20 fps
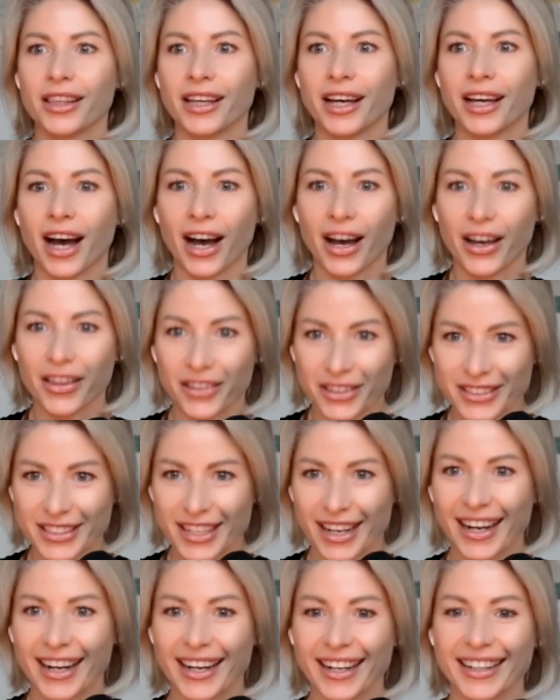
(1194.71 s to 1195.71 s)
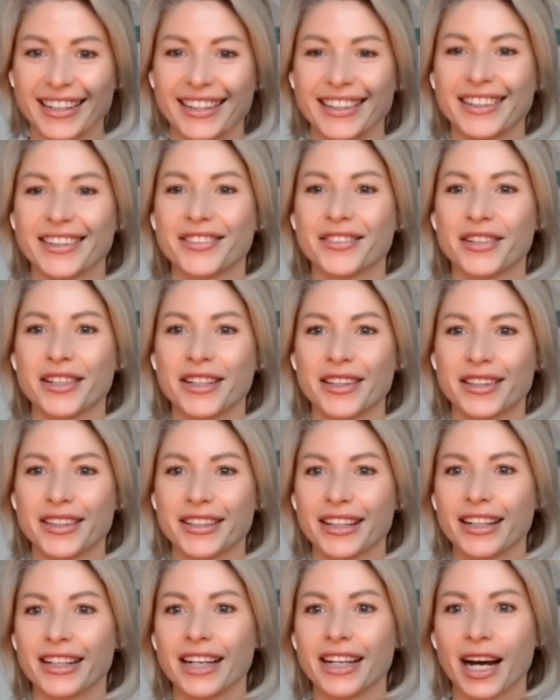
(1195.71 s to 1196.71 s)
the other side, with
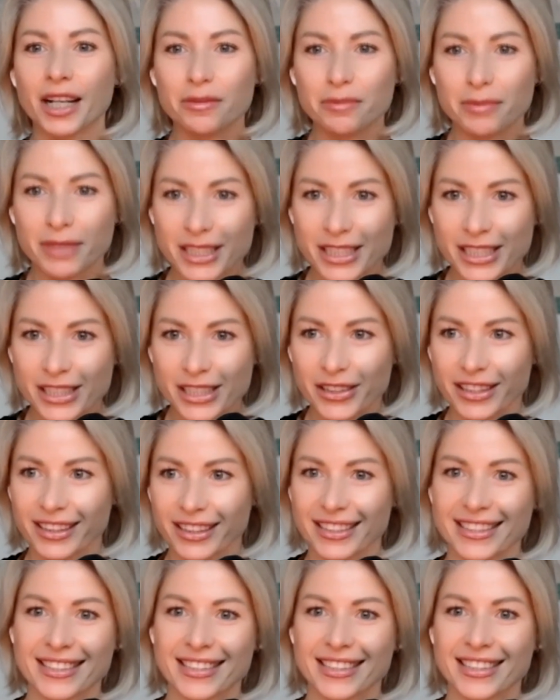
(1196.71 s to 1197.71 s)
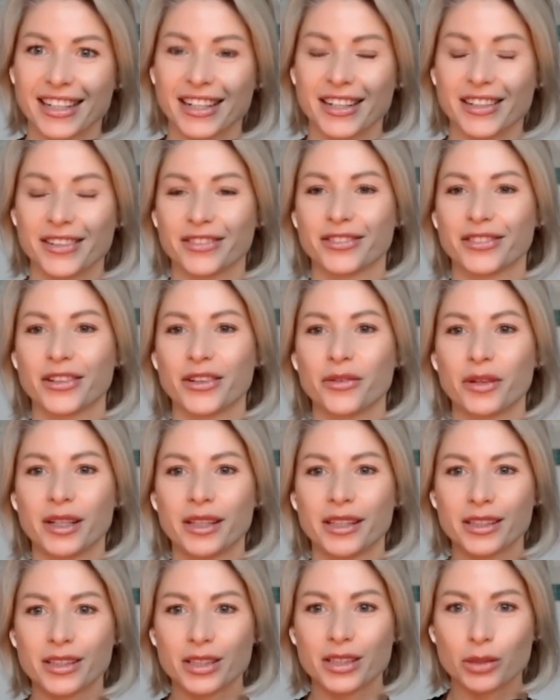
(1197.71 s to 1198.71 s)
not materialist stuff,
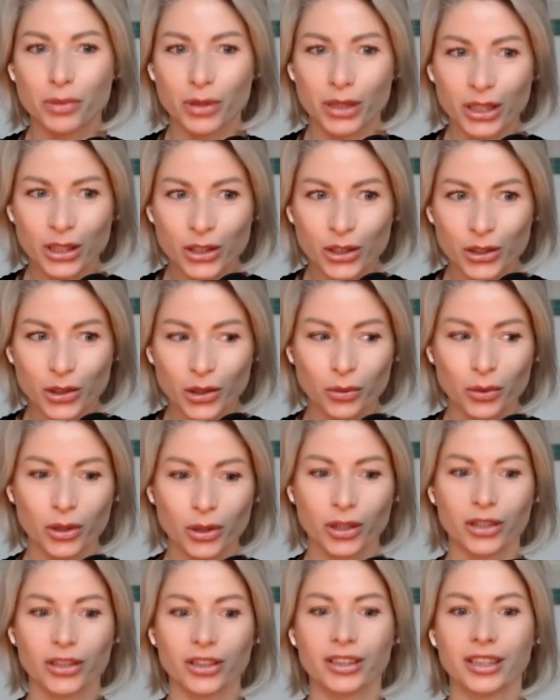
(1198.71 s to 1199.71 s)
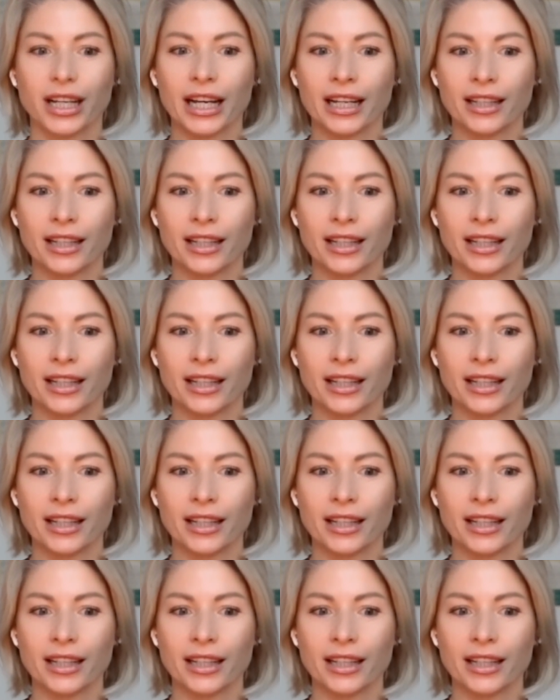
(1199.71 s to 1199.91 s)
with spiritual world